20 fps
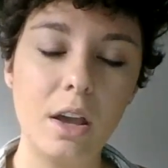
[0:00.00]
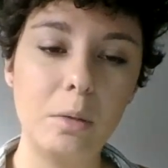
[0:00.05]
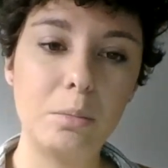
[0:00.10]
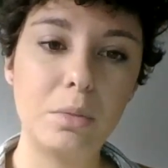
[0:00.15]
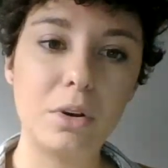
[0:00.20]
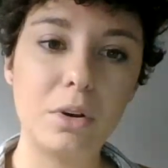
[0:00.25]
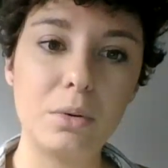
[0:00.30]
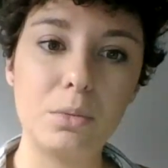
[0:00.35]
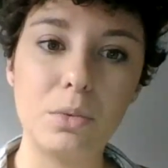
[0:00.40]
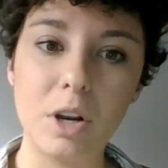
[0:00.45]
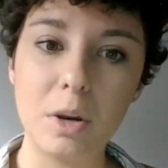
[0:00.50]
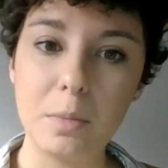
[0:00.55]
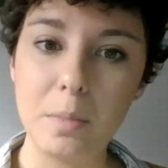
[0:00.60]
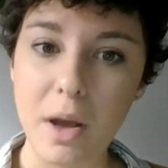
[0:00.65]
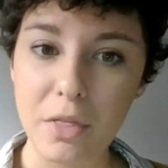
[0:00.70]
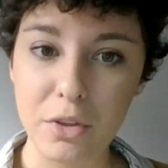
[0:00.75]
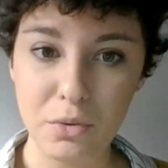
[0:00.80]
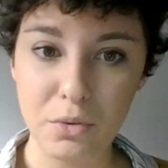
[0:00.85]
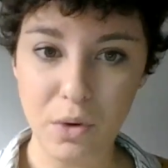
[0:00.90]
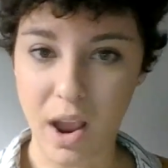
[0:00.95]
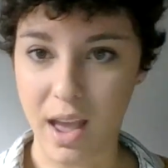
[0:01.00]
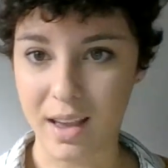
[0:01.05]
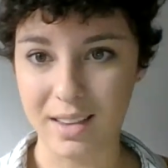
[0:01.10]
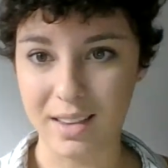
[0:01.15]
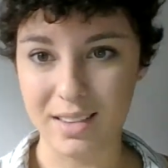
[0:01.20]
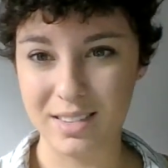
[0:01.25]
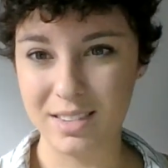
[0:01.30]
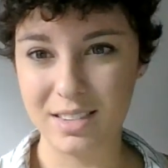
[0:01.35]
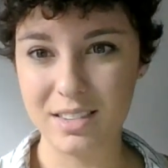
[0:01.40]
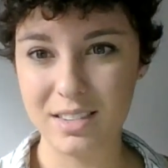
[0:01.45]
But what about the
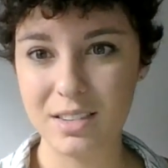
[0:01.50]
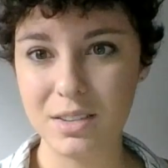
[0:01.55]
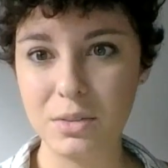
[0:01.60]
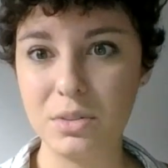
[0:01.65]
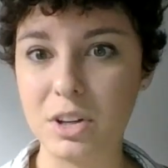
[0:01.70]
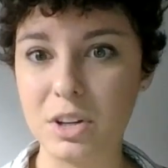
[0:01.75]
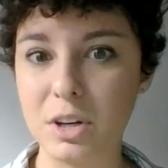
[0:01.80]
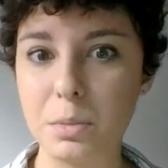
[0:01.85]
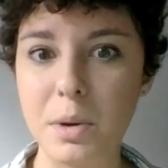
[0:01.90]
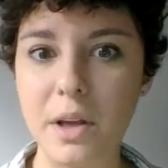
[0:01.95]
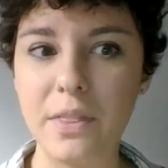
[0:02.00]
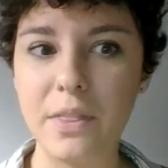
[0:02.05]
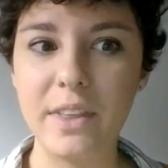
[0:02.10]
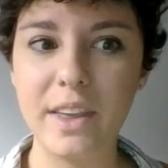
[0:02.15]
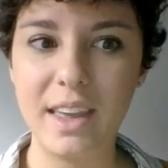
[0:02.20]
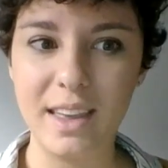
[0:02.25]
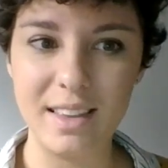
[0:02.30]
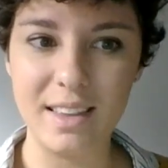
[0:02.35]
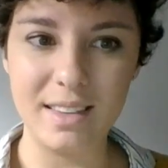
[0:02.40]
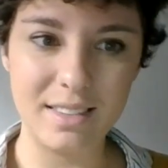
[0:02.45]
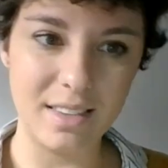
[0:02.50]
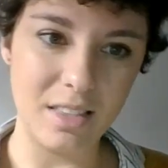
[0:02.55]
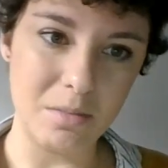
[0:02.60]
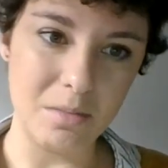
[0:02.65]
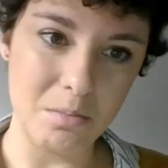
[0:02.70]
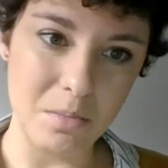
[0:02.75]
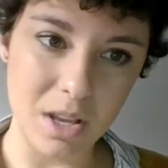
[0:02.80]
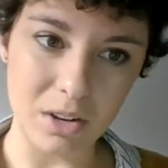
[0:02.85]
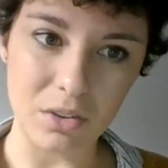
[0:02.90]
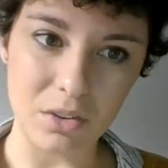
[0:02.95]
rest? What about the kids in
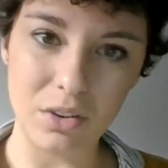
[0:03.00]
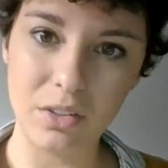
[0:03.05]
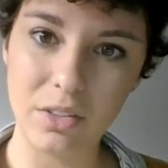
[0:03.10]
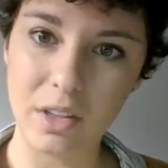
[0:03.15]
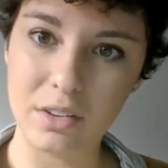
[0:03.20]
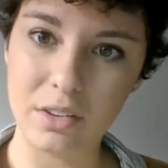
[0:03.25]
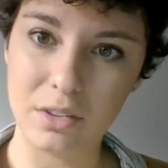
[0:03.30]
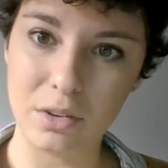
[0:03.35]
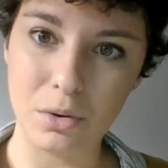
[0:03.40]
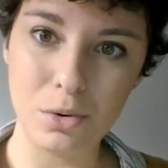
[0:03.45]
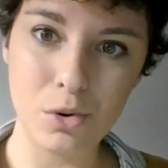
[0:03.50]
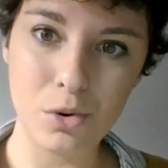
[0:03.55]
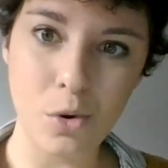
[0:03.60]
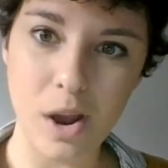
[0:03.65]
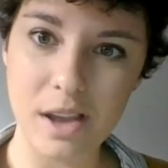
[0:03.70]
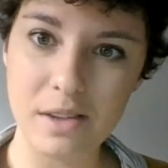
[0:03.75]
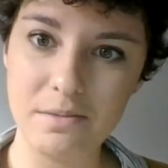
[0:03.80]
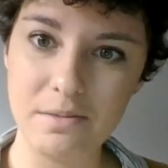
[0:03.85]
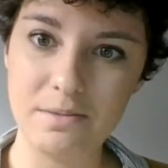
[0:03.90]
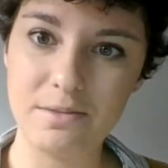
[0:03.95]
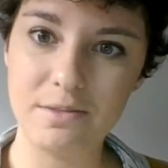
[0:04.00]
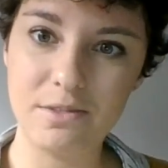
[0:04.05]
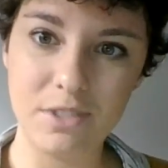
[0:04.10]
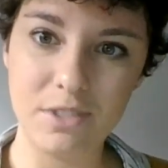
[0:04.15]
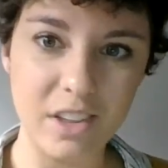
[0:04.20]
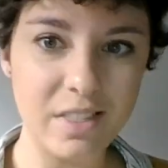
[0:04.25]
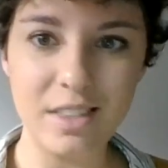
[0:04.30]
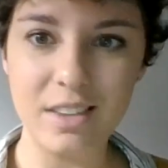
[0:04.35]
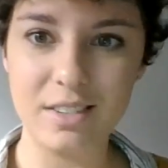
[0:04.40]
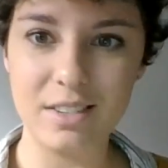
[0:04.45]
the middle that don't quite
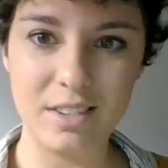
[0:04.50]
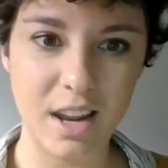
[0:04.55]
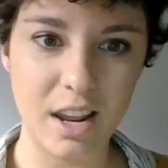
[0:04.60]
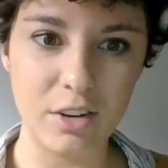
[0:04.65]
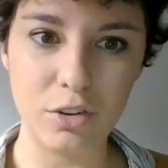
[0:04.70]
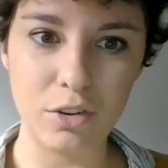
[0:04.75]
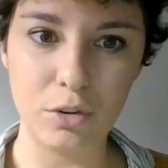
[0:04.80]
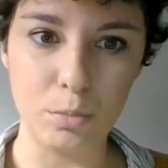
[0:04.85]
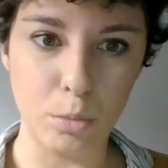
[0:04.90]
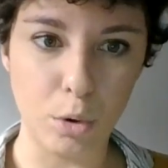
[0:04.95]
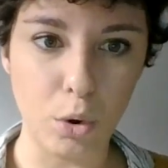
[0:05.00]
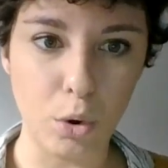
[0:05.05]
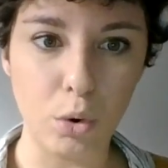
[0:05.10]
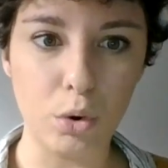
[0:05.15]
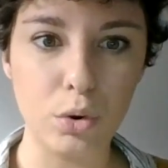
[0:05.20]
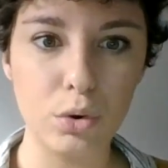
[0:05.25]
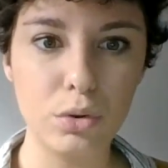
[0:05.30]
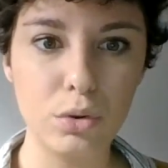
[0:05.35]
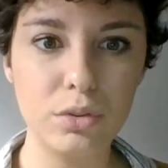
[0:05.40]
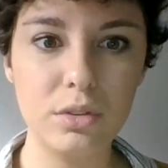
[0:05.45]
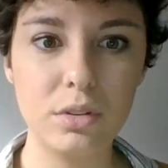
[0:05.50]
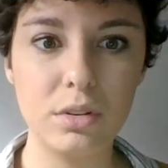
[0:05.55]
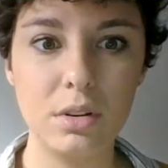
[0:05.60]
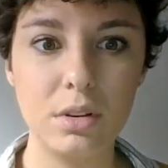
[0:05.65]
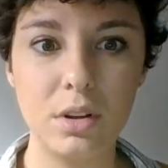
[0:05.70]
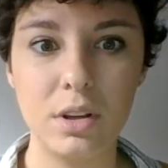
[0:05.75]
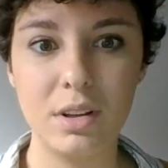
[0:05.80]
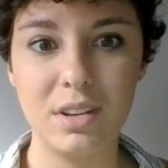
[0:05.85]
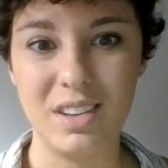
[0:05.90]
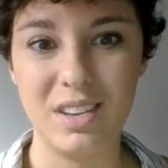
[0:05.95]
fit the standard mold?
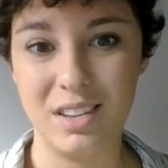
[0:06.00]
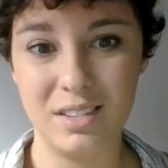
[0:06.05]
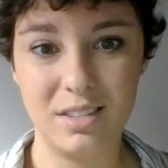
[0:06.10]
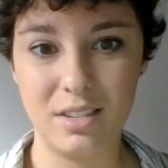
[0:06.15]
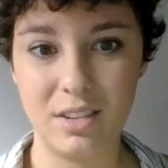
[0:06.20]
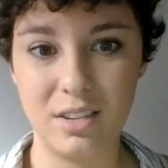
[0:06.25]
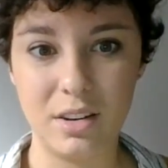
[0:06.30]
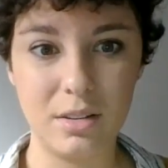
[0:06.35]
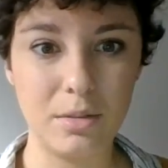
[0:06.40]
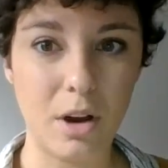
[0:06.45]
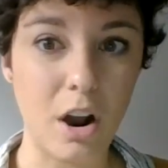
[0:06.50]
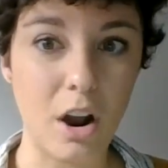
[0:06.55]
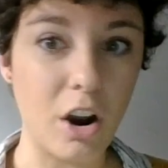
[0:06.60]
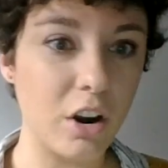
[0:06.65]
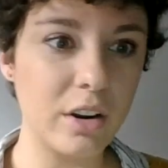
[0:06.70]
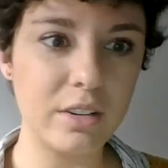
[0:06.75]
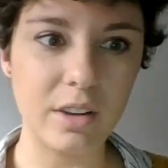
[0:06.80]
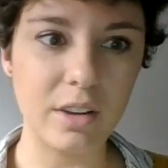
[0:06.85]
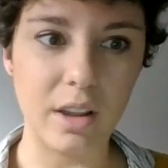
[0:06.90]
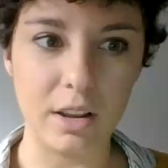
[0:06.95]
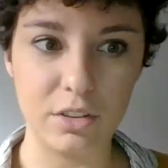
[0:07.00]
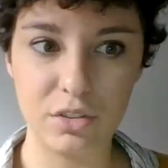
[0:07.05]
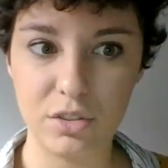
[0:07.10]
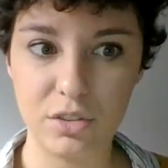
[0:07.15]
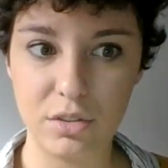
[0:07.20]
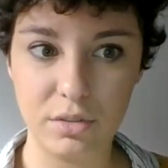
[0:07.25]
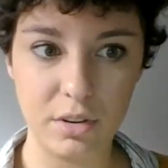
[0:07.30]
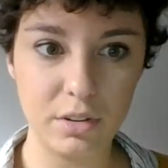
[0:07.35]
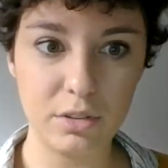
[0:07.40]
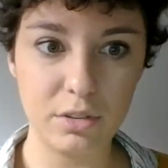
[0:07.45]
Kids that aren't
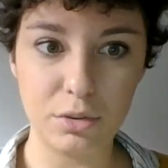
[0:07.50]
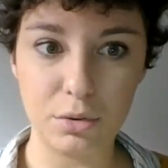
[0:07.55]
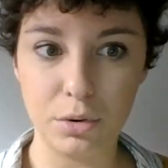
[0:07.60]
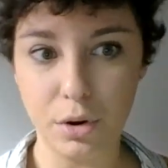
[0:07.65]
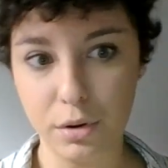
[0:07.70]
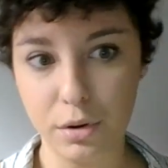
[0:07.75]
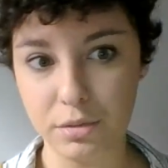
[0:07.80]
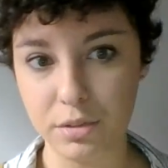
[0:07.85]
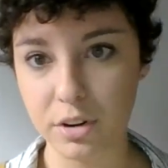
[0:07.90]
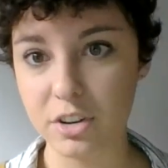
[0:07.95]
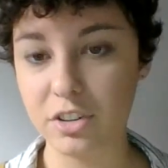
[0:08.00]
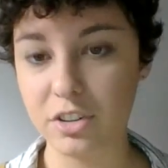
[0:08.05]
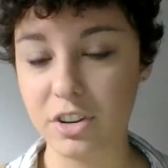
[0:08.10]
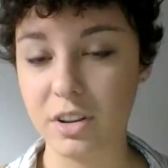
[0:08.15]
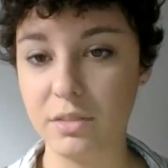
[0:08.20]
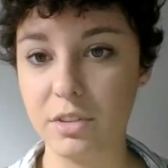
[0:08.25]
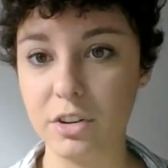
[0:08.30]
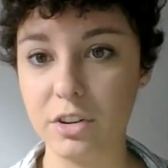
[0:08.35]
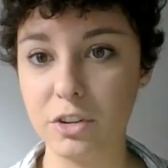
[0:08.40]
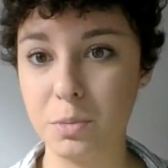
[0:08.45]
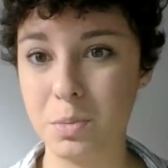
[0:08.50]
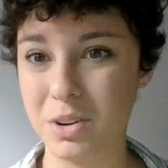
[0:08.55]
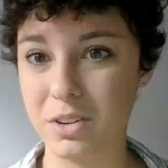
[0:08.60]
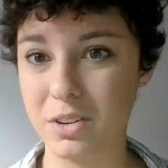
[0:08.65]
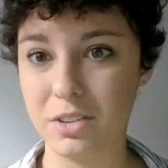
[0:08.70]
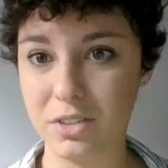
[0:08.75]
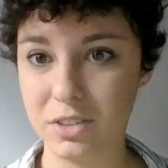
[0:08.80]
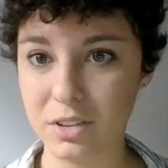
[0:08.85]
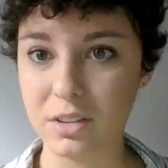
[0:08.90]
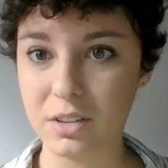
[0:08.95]
extroverts or overachievers, but
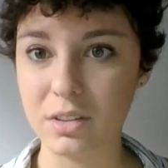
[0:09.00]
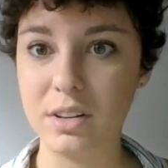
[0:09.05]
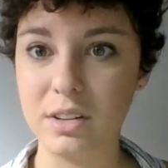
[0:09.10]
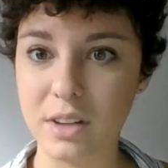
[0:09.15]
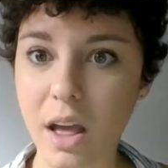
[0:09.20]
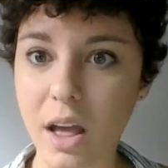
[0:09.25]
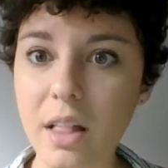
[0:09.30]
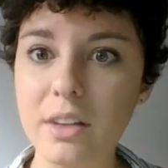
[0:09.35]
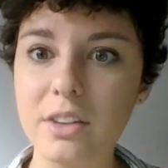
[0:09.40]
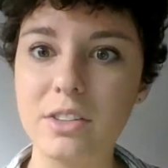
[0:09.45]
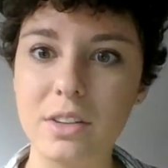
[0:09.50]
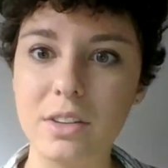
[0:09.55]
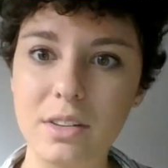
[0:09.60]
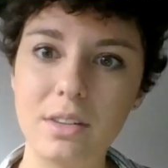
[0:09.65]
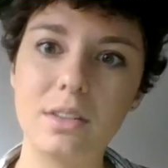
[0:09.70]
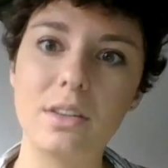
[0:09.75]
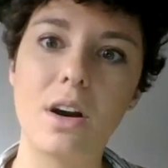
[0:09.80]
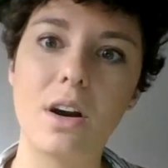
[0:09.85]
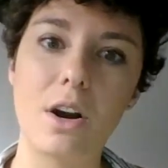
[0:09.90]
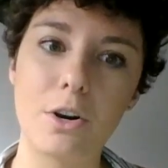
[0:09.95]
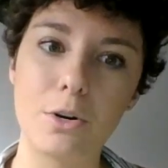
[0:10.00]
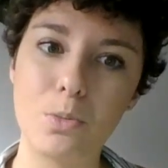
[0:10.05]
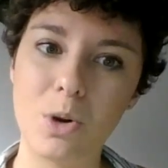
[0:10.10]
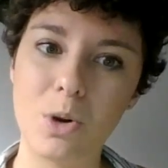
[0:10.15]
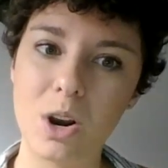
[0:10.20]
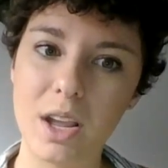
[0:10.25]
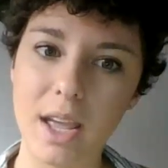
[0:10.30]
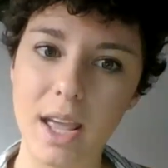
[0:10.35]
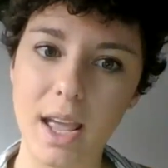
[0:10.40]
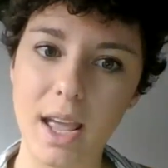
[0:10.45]
are still intelligent and
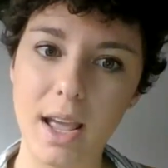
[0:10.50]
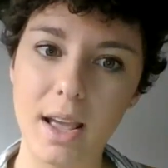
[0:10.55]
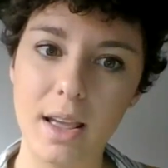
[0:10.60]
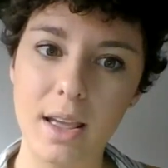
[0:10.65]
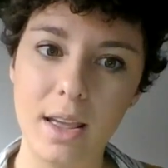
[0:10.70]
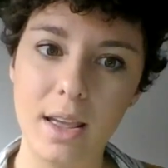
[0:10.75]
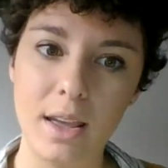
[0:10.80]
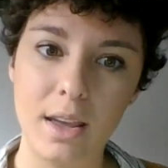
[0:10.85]
hardworking.